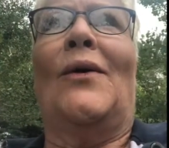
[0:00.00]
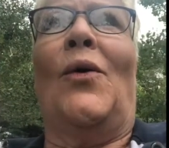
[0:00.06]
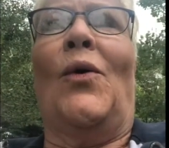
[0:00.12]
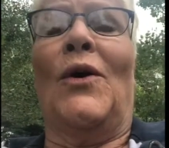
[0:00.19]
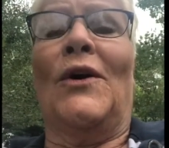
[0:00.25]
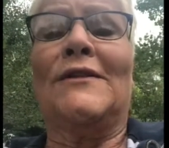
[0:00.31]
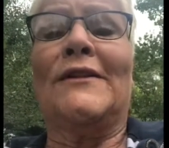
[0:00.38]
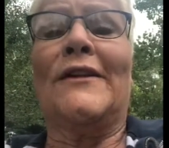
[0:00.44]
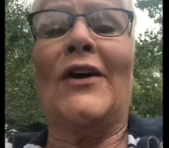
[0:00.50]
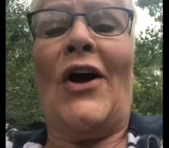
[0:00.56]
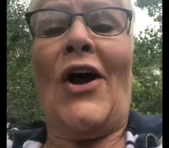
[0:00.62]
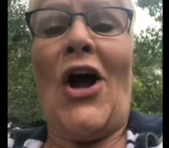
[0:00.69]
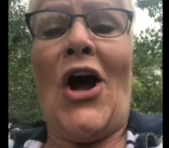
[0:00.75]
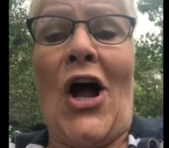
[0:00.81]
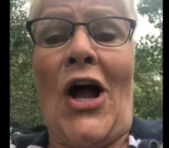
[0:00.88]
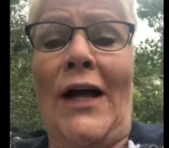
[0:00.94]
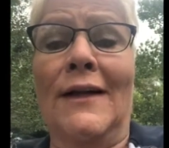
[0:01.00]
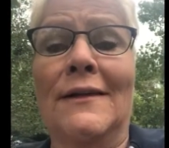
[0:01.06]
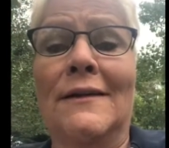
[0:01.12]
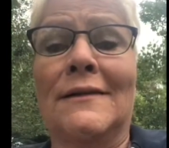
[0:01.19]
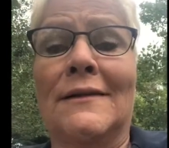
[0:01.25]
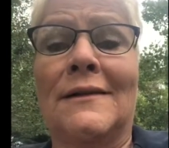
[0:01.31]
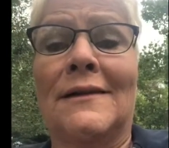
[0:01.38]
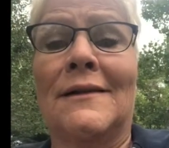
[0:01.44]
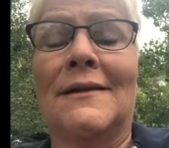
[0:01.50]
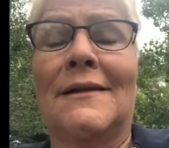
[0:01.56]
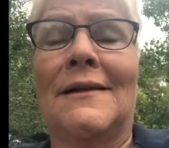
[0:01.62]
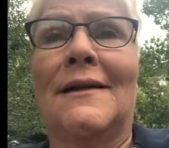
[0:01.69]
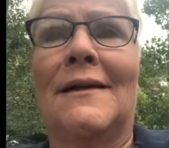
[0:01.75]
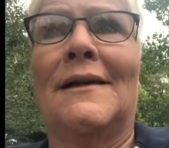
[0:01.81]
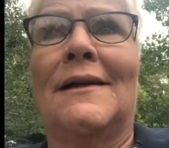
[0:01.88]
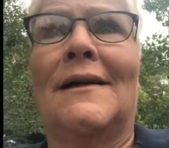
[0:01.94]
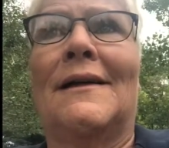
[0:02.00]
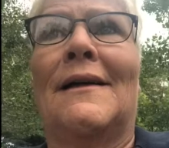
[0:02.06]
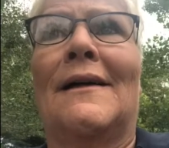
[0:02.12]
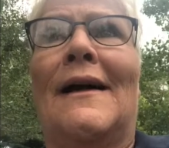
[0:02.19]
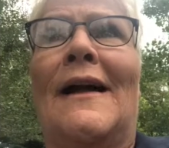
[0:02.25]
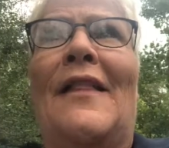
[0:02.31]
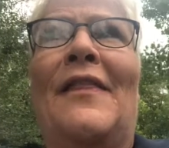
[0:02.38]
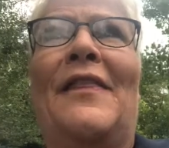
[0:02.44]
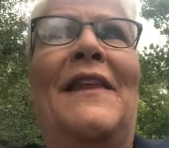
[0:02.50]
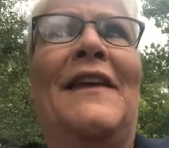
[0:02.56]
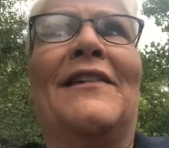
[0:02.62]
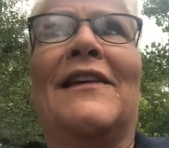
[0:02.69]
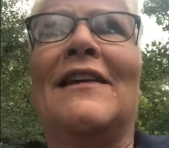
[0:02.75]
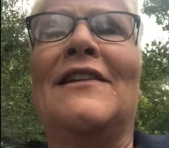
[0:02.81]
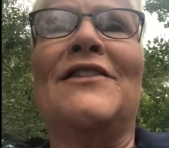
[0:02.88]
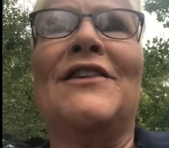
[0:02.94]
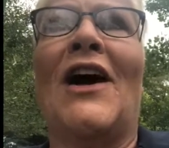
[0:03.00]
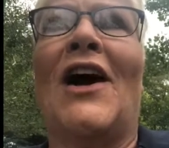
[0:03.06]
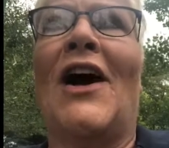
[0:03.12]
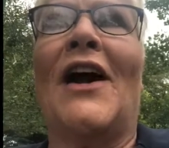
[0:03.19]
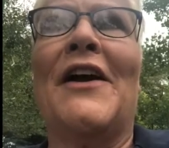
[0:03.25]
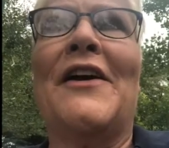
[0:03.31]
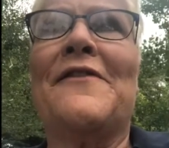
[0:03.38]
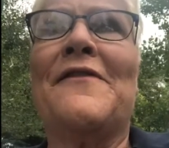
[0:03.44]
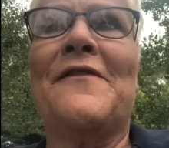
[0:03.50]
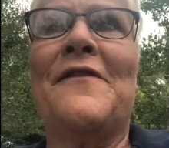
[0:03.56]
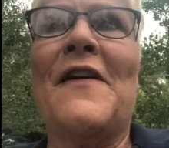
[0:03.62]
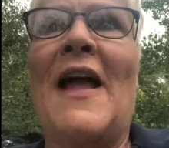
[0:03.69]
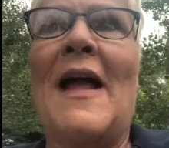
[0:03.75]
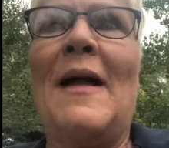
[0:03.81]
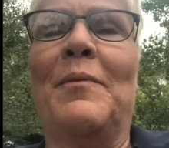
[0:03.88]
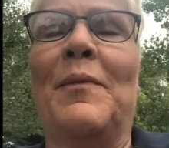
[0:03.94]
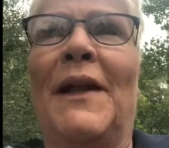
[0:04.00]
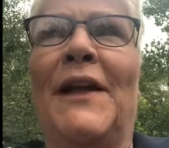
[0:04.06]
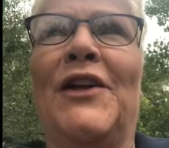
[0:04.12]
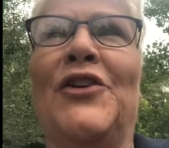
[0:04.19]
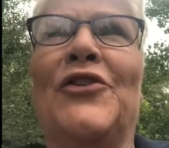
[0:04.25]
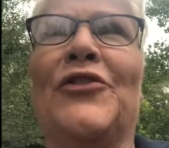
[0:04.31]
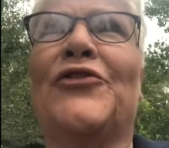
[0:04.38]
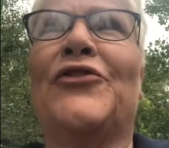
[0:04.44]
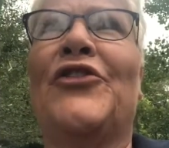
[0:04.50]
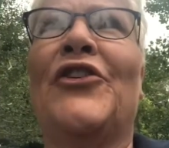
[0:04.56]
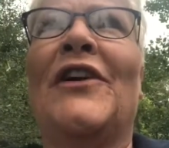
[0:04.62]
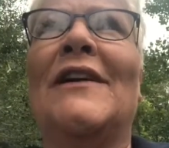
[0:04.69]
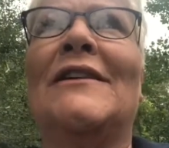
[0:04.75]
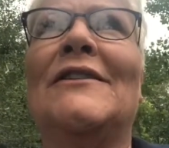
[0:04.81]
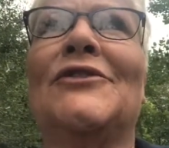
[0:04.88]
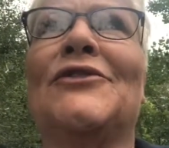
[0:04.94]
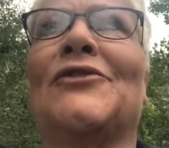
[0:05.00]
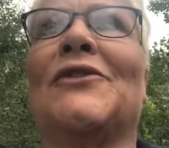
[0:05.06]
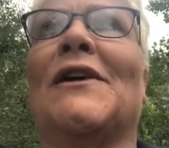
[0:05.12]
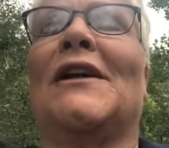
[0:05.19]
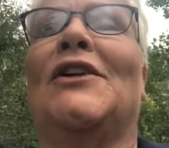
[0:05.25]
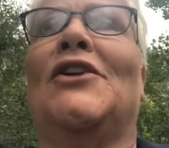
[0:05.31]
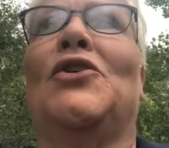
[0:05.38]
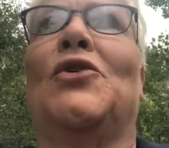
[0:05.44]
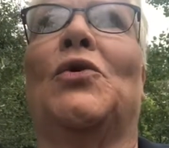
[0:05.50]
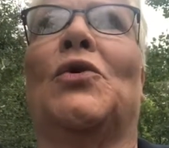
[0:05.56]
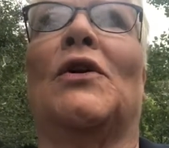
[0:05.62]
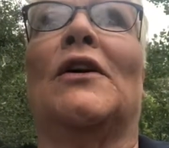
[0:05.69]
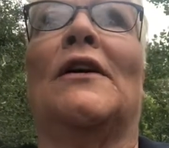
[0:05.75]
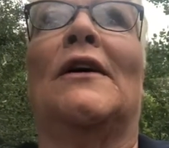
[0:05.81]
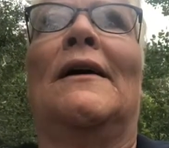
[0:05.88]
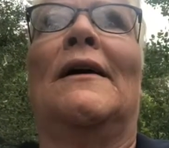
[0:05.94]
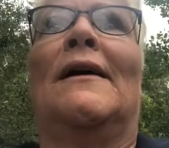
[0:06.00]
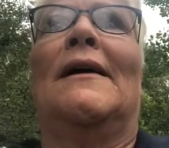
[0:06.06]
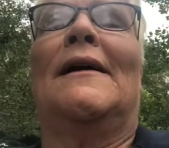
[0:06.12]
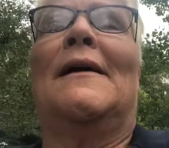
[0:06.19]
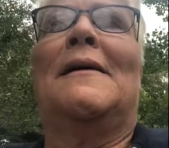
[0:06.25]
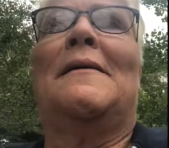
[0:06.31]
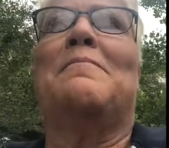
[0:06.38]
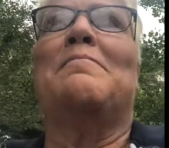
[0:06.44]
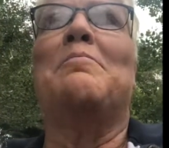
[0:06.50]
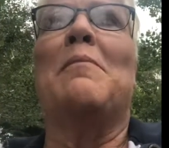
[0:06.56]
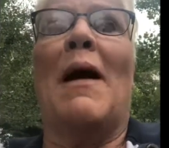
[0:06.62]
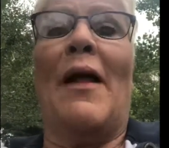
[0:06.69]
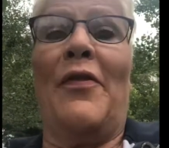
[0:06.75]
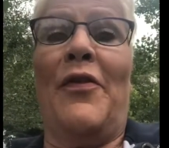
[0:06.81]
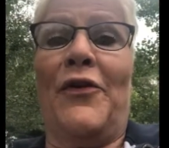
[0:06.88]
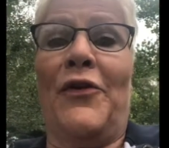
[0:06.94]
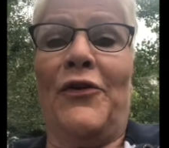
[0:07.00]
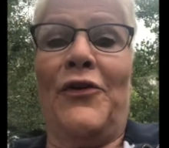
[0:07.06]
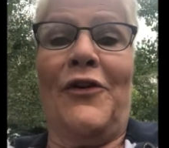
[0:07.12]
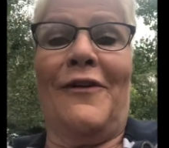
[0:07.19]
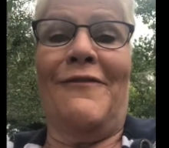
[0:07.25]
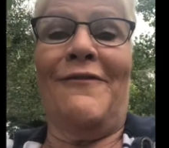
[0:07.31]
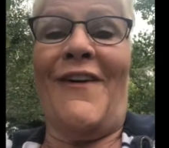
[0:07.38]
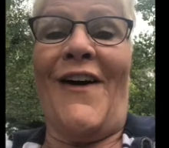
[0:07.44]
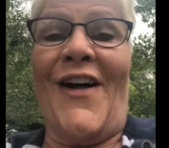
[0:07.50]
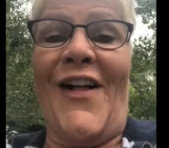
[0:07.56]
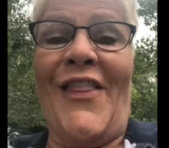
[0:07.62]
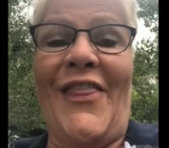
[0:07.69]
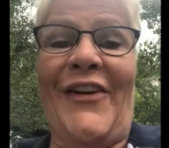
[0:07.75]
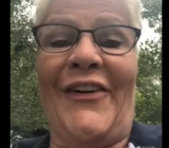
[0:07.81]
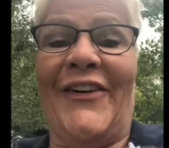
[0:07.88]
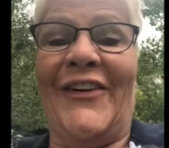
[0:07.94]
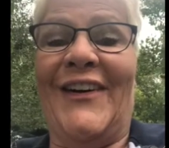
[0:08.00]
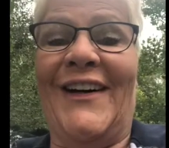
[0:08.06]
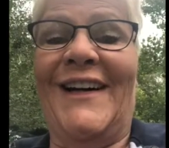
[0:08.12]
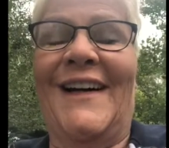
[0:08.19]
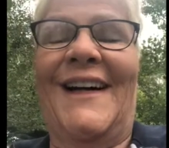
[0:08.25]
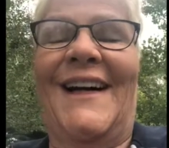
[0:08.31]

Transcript: or taught this entire family, your children, your mother, your father,